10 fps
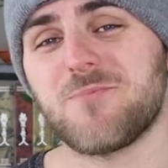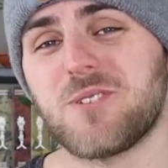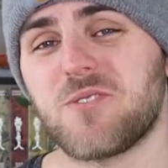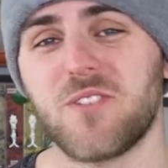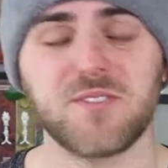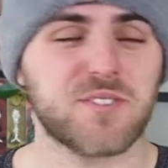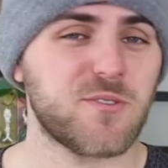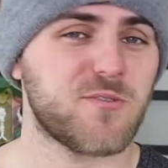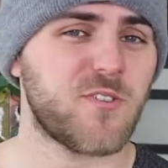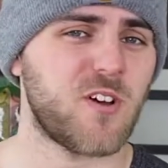which those of
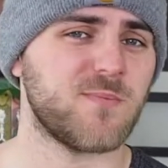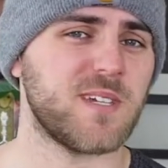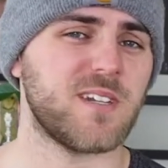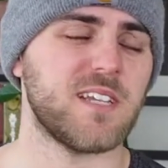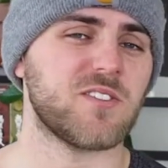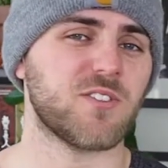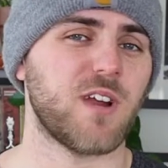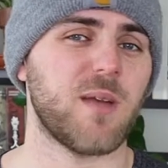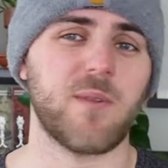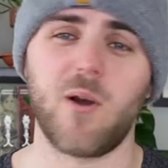you who follow me on
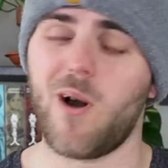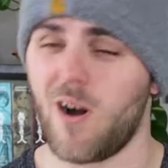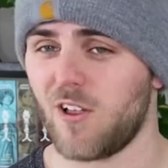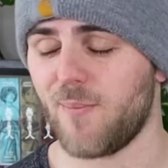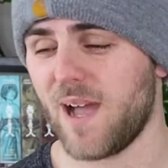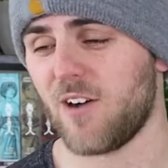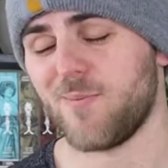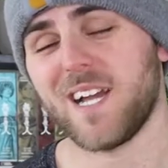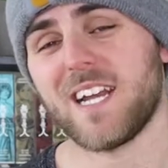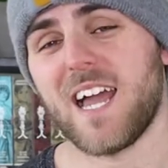Instagram know all about
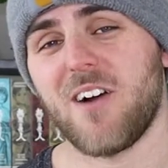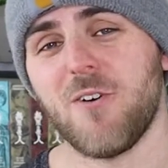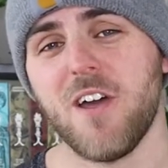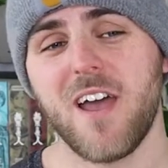by now.